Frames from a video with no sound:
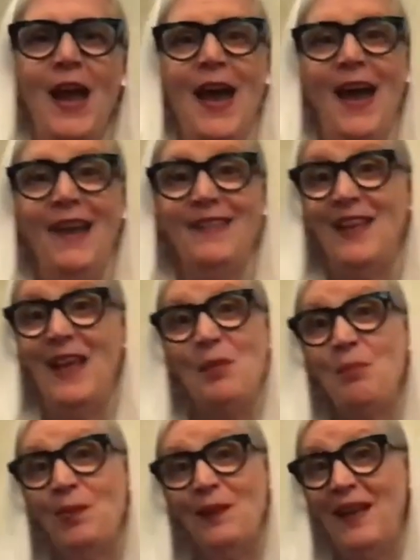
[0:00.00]
as they
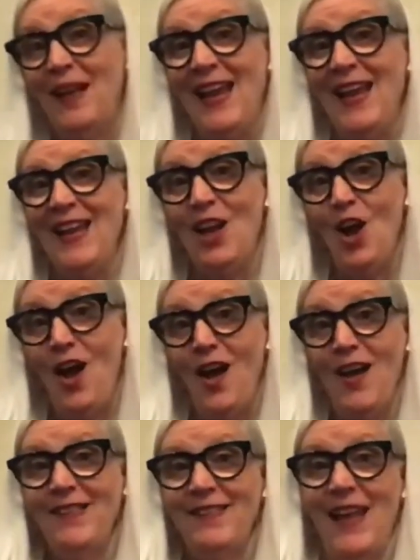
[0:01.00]
play
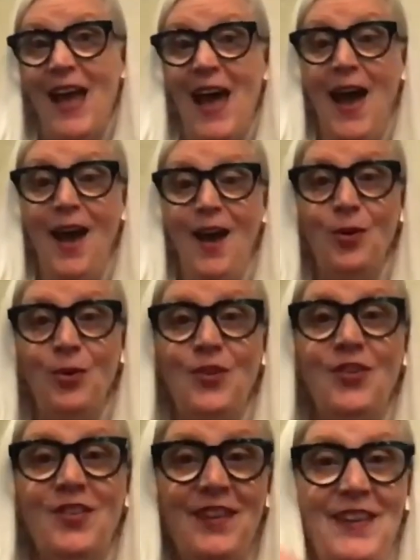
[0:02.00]
us out.